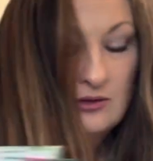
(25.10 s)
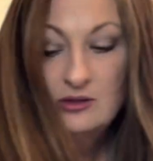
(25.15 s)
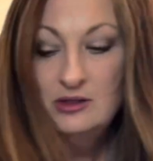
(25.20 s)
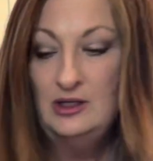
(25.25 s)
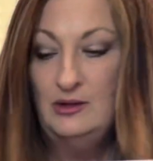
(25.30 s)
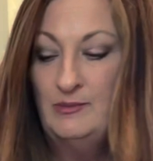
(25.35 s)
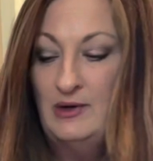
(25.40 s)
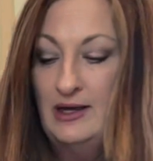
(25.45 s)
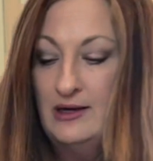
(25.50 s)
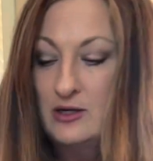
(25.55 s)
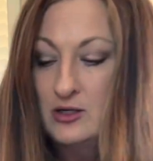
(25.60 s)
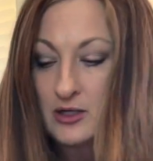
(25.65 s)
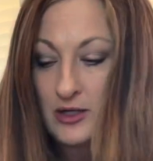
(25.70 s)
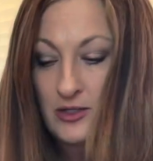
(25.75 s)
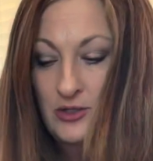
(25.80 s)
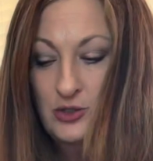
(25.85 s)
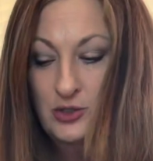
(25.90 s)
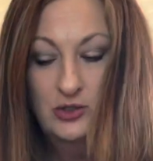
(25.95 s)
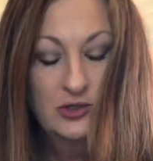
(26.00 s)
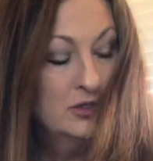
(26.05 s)

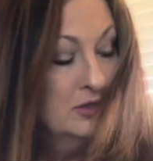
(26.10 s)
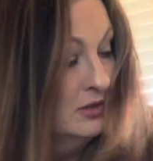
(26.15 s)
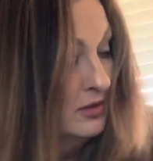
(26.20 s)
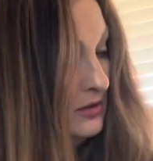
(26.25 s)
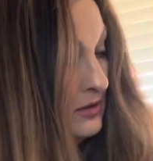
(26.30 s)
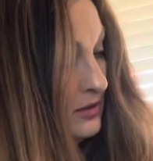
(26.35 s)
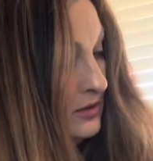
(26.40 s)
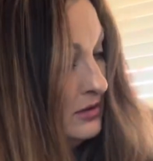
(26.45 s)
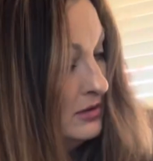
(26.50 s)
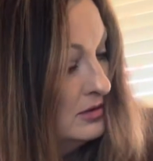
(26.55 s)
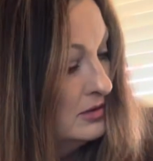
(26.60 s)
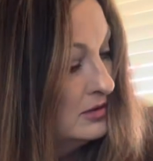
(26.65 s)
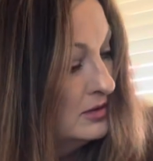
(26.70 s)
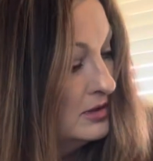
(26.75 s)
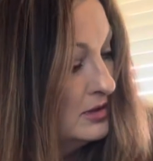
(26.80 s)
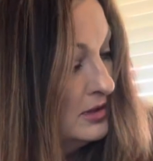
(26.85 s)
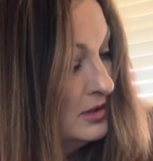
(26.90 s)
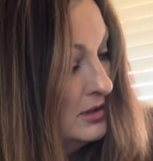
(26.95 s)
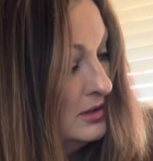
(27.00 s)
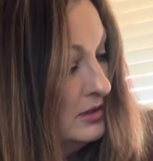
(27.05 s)
MIGardener.
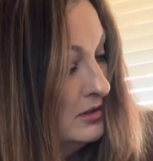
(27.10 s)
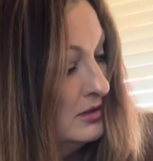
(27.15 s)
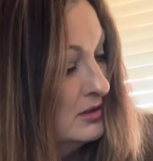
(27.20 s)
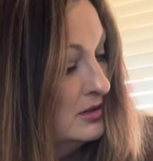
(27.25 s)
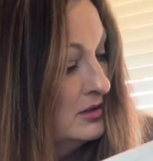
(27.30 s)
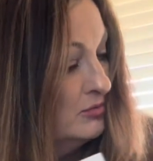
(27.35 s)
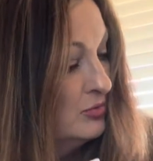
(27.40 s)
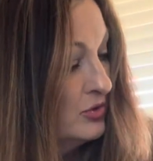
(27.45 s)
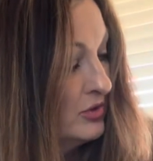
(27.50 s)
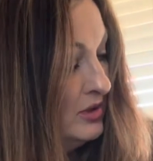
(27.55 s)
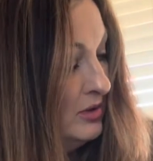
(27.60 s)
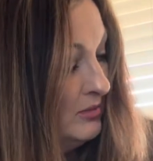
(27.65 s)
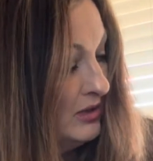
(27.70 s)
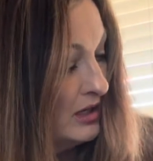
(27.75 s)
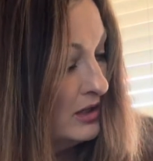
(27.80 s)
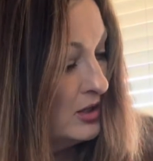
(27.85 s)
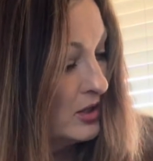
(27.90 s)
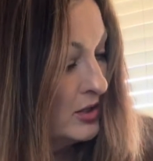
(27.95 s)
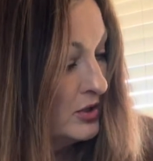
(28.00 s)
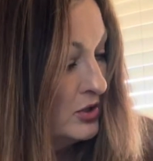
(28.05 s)
Some more
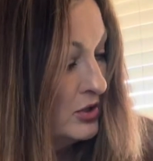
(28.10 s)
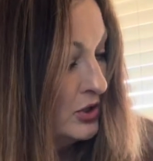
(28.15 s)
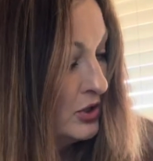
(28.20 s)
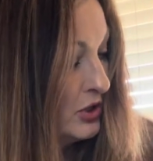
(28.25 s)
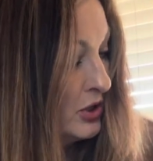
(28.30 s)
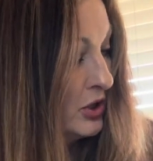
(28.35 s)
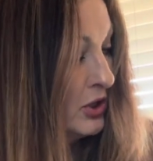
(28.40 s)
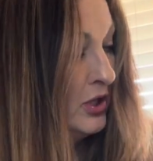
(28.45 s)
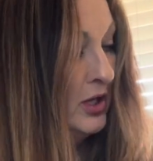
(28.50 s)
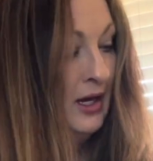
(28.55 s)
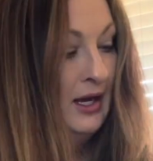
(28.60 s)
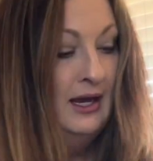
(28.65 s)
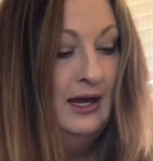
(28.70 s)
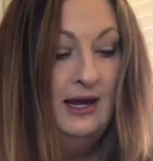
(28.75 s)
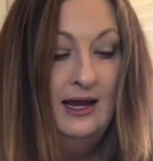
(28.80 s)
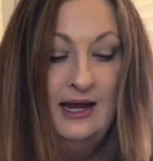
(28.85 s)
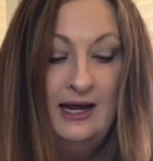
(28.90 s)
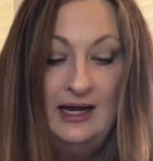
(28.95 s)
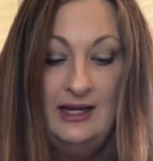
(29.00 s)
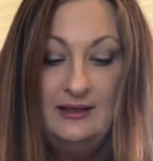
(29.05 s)
MIGardener.
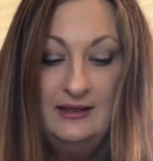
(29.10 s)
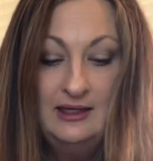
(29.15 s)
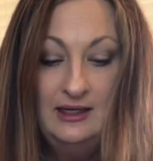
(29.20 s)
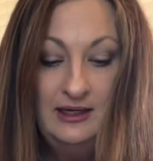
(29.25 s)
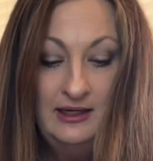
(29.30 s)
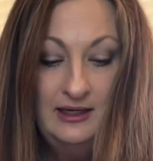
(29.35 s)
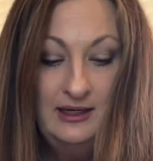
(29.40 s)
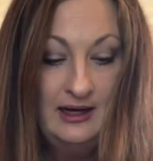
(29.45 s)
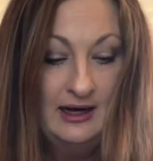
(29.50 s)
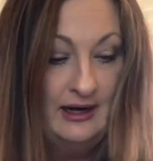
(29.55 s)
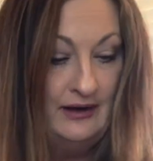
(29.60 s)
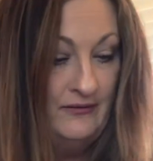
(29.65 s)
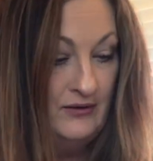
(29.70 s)
And then I've